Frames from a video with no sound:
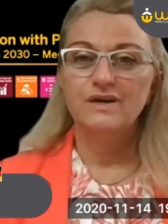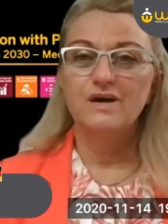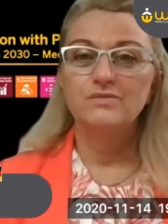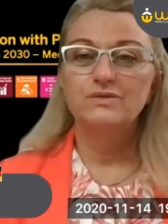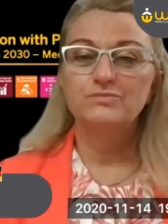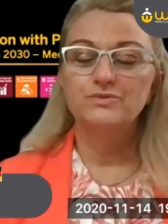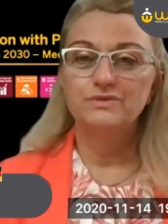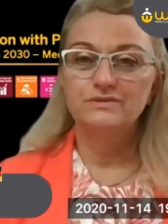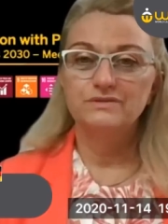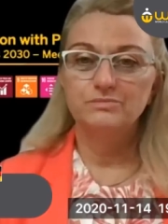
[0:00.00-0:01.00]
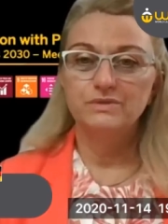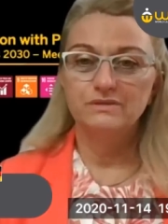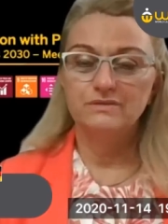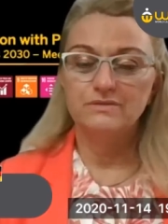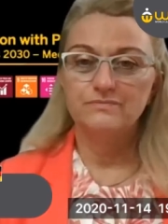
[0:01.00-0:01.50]
I'm a community
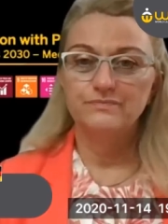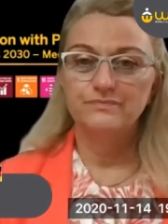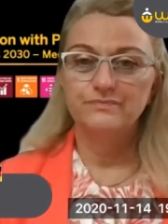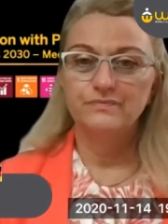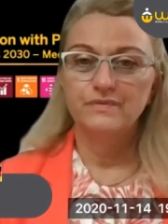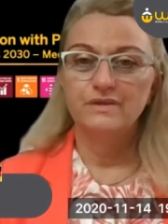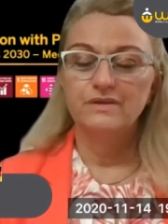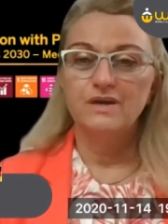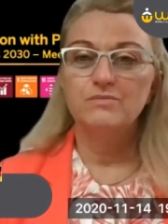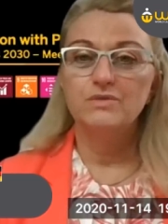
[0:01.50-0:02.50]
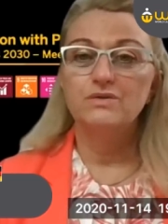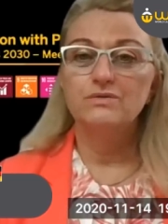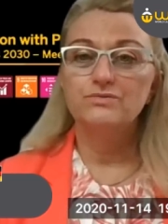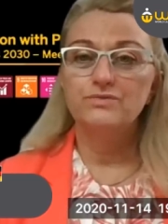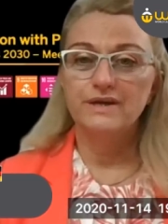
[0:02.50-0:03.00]
builder. I'm a
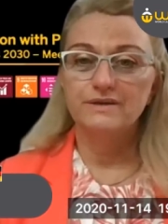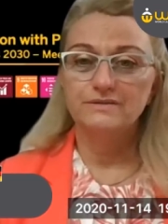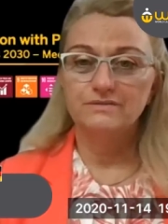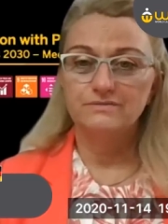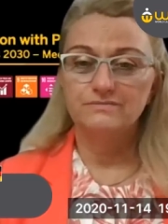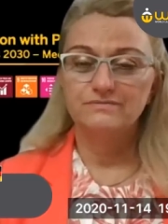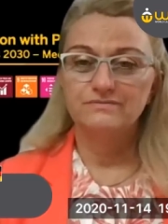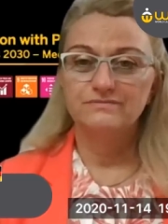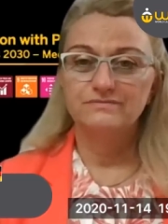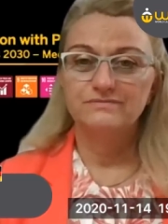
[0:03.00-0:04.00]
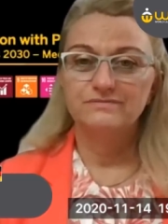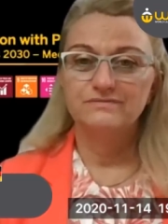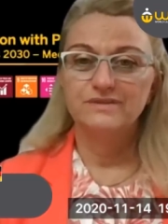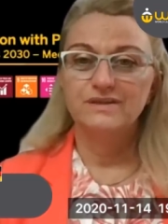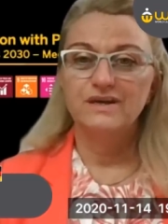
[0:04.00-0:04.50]
co-creator.
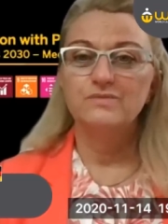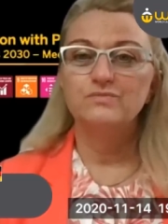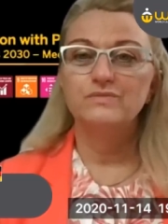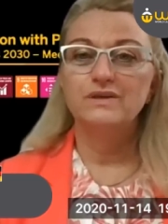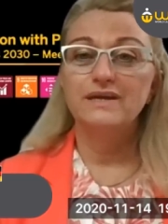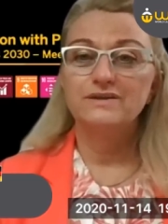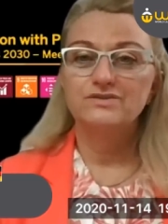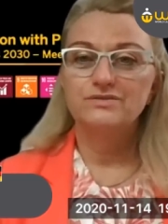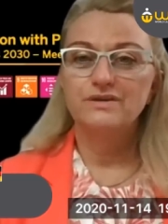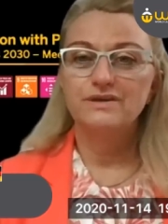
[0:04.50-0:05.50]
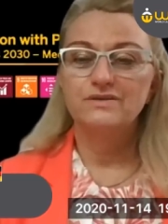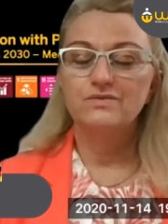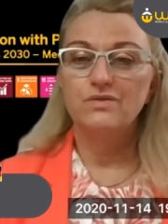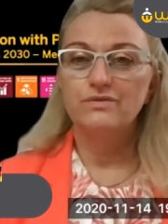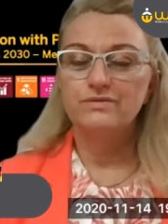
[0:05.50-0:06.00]
I'm a lecturer
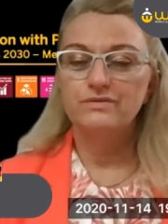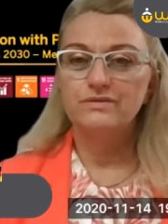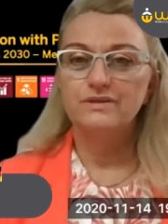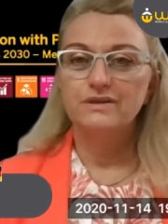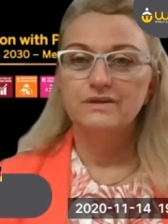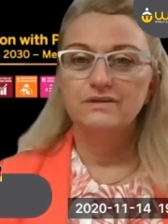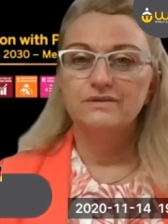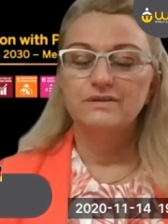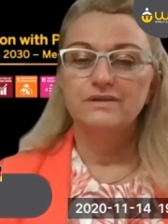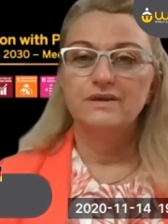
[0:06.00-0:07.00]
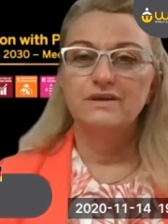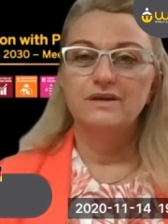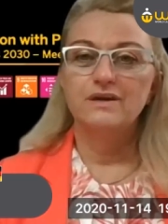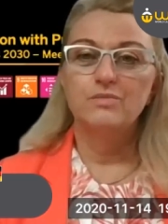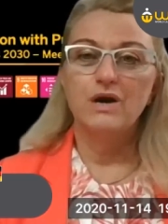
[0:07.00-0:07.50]
and author
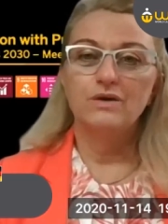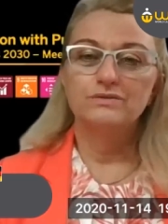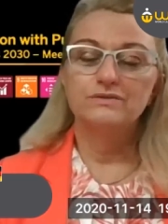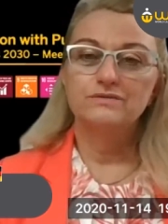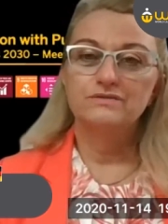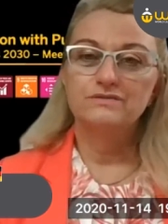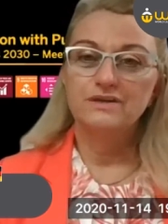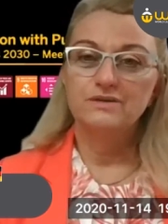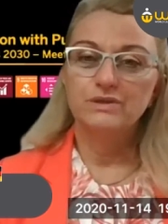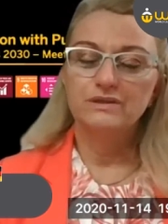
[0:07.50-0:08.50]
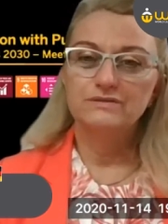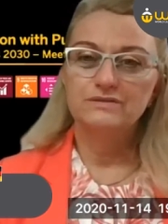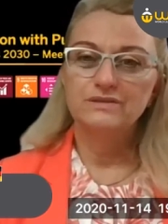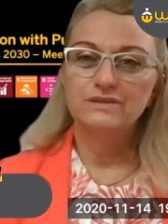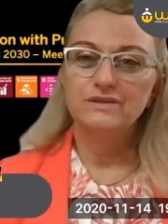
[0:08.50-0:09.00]
about
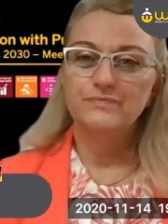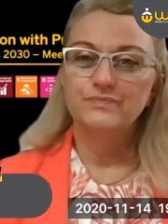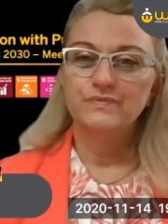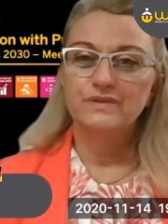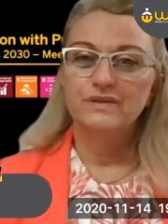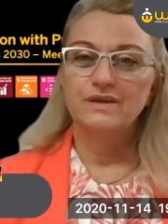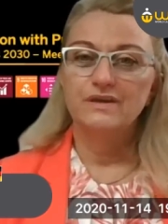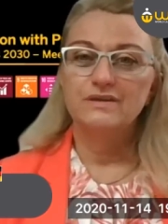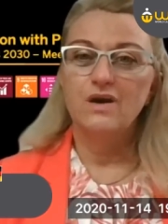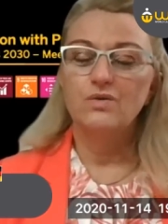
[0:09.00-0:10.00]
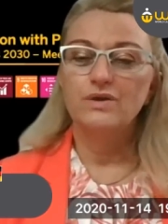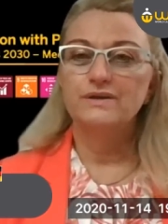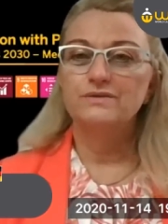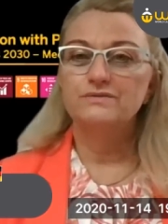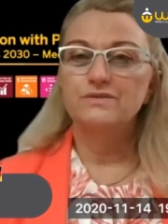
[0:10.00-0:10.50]
sustainability and how
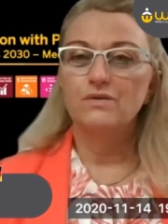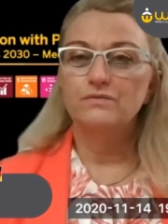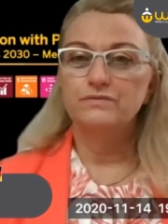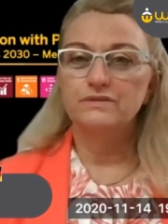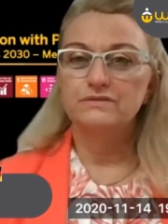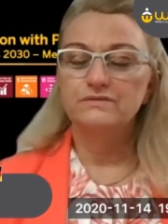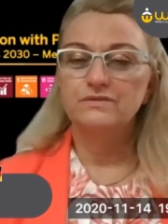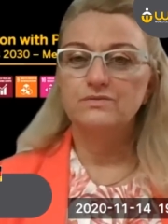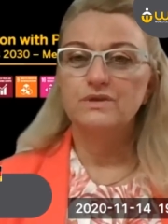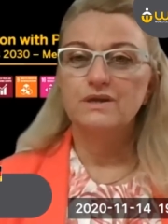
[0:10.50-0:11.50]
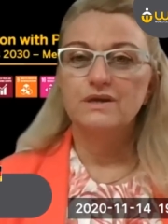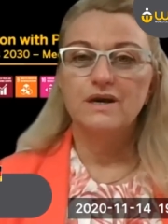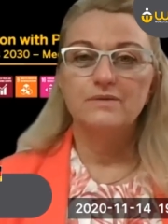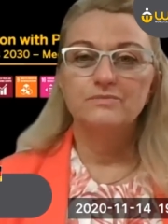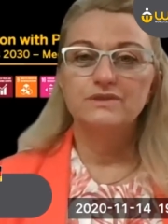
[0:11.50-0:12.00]
can you solve it. So
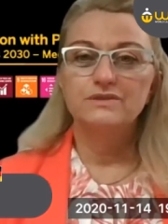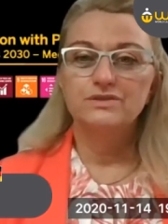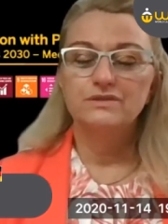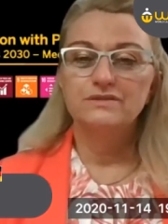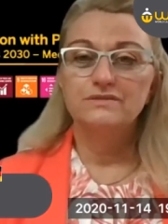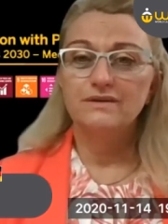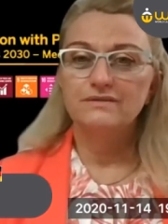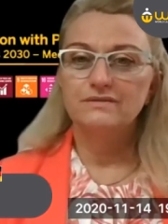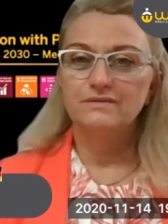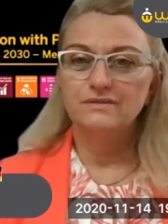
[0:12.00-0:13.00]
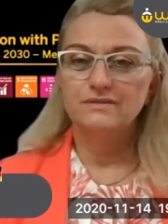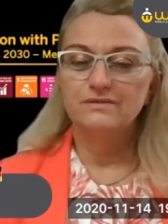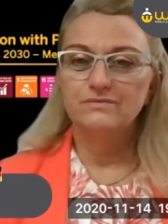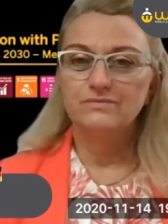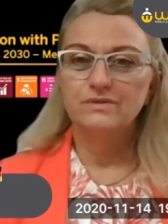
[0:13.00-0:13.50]
I'm teaching design
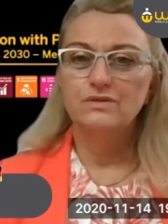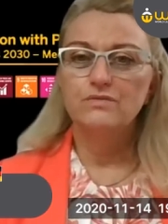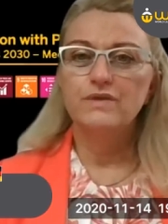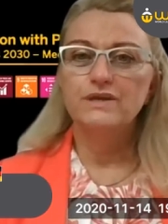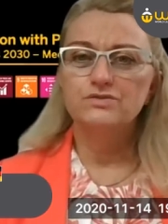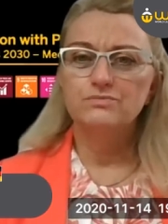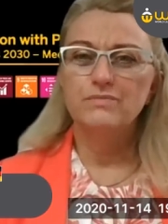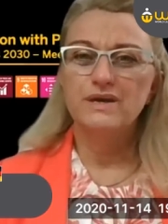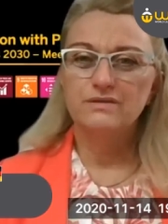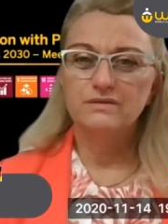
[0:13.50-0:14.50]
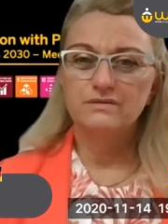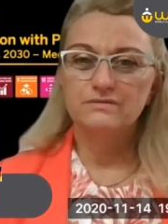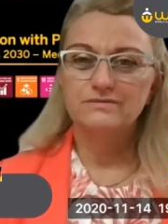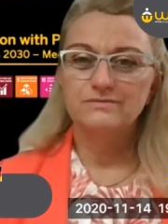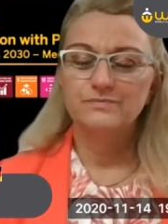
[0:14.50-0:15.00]
thinking, innovation methods,